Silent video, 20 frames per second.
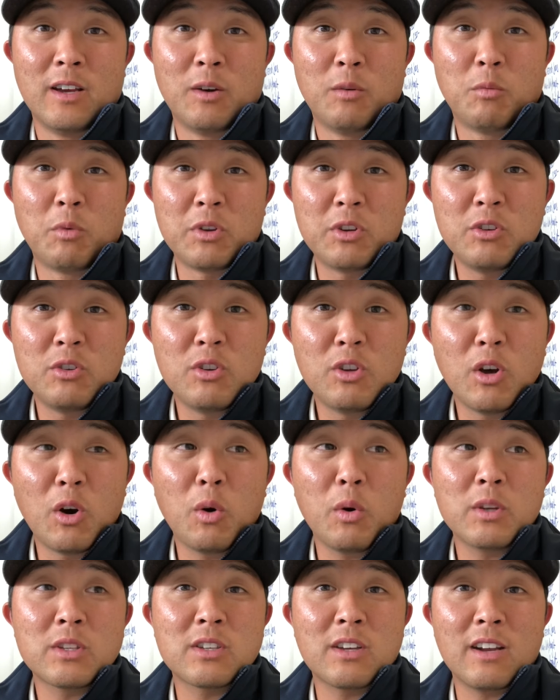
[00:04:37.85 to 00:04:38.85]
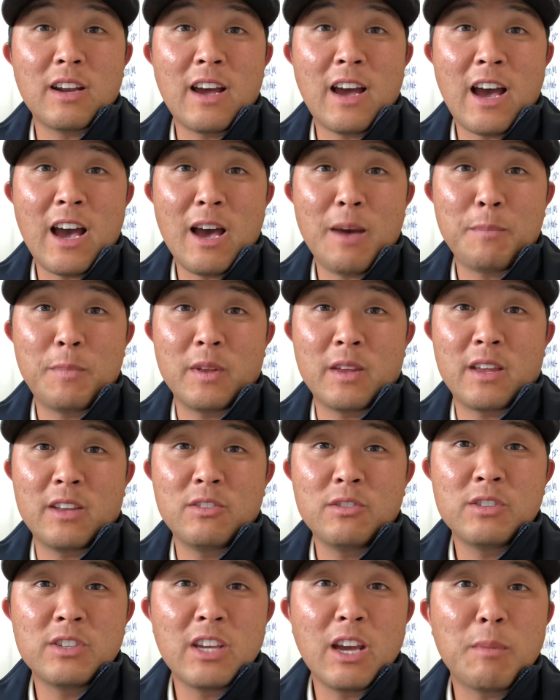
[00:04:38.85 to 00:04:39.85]
When you know it's going to happen, can
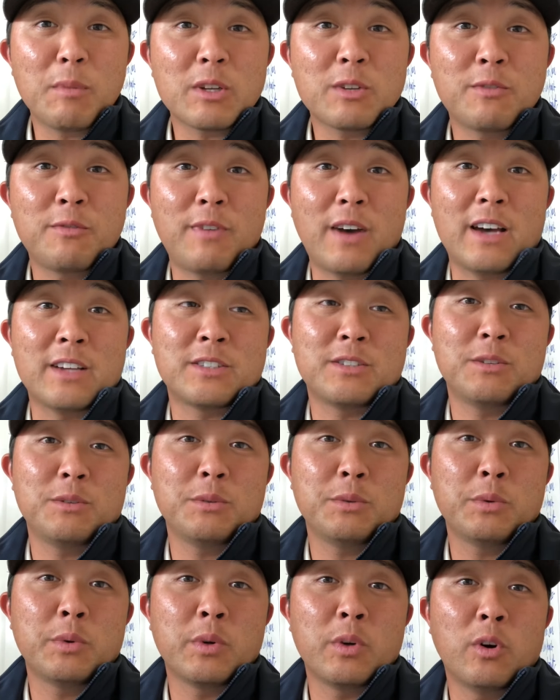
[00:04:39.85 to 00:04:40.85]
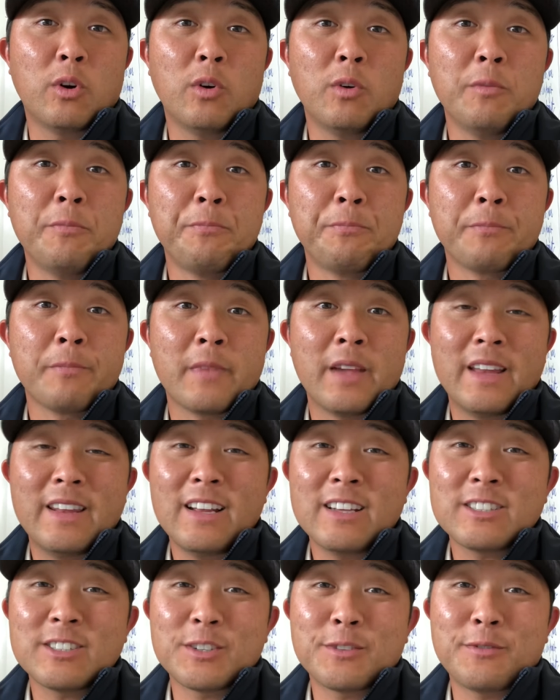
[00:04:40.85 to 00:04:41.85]
you see how much faster you will go? And
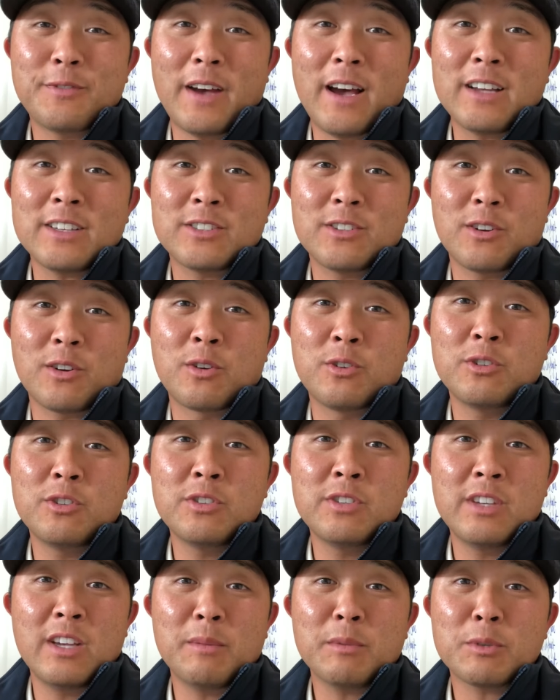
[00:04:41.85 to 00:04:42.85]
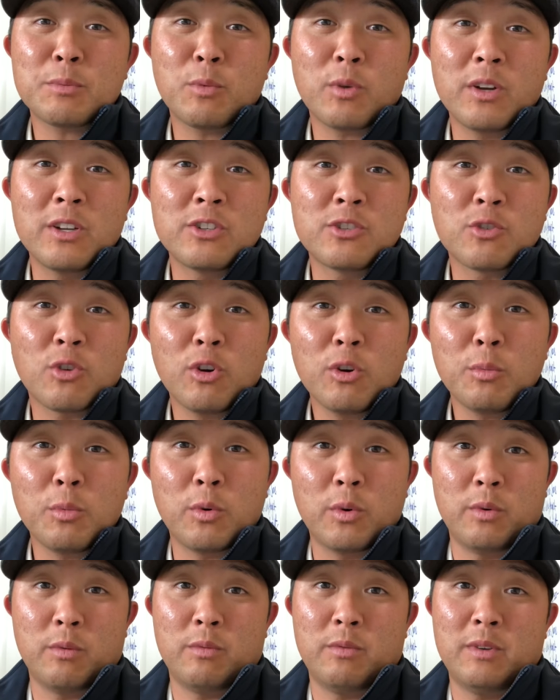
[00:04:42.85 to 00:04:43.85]
not just faster, could you see how much more
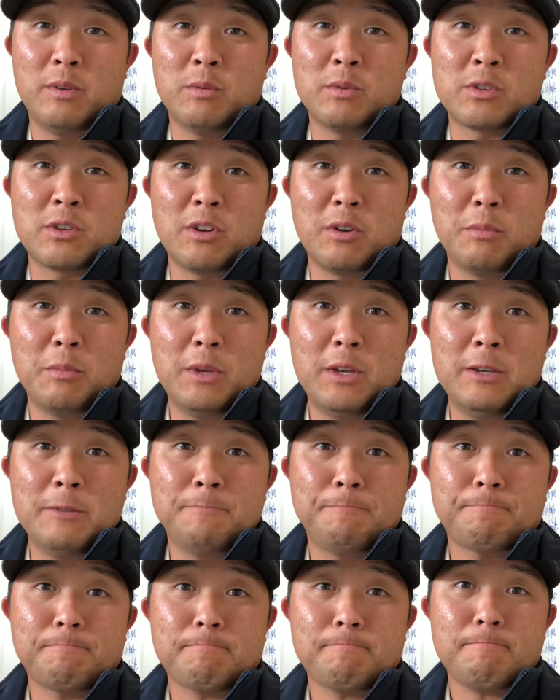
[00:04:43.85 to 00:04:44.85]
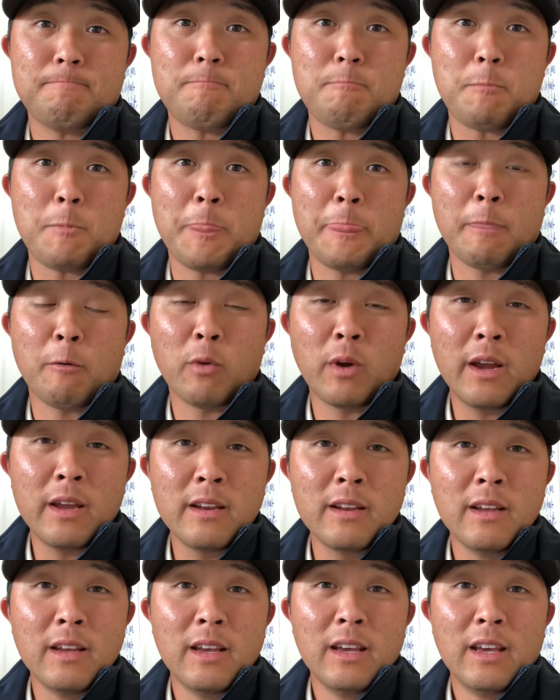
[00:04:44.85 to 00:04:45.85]
enjoyable it was going to be,
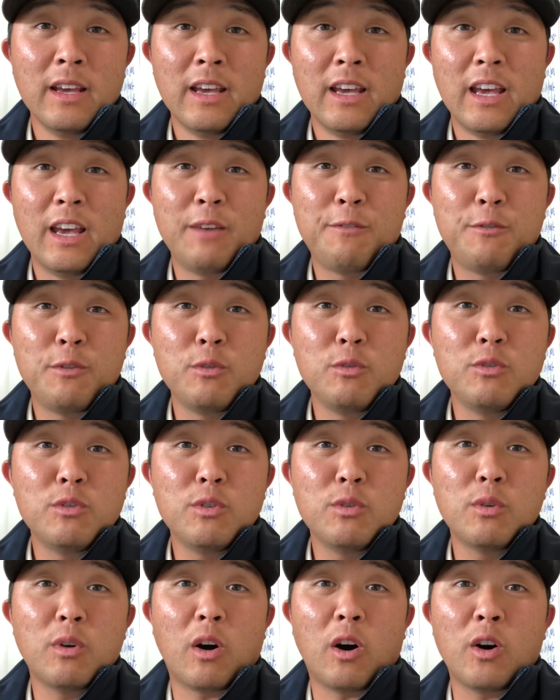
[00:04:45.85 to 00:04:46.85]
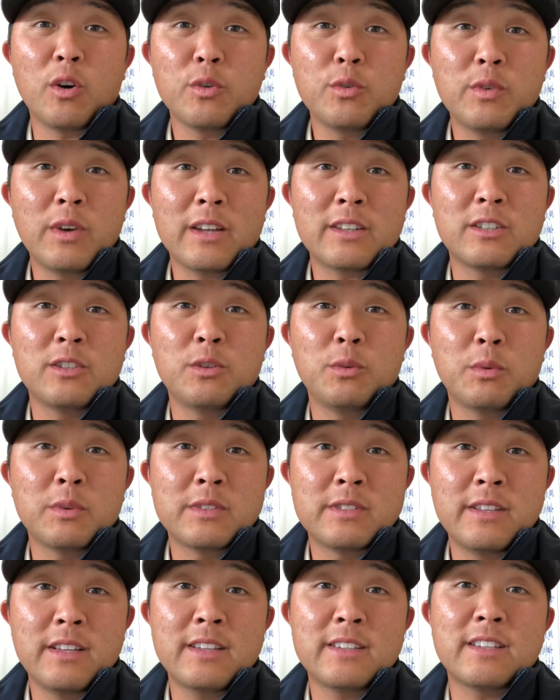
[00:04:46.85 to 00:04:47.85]
right? If you knew all you had to do
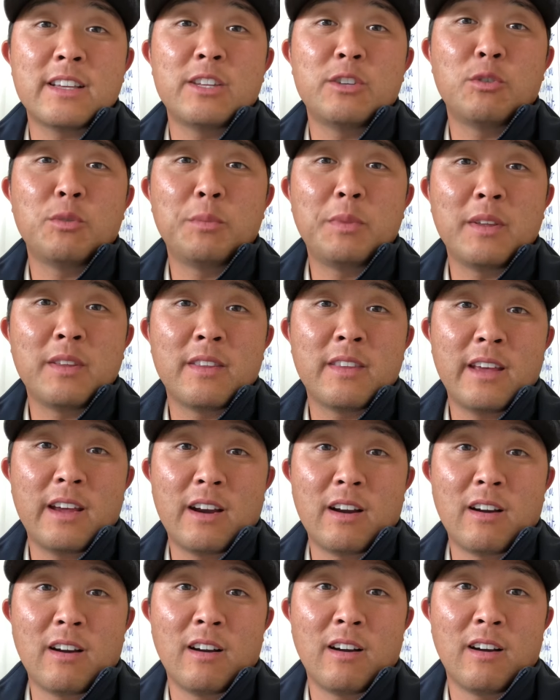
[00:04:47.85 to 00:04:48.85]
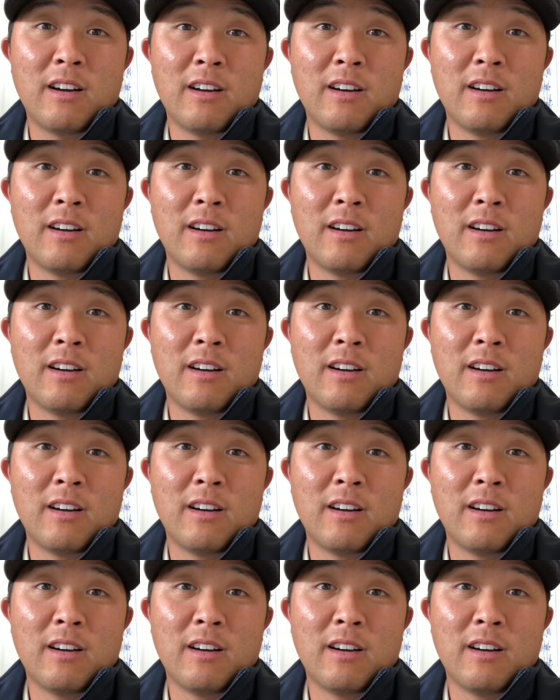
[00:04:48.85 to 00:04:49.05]
was this and you'd be there,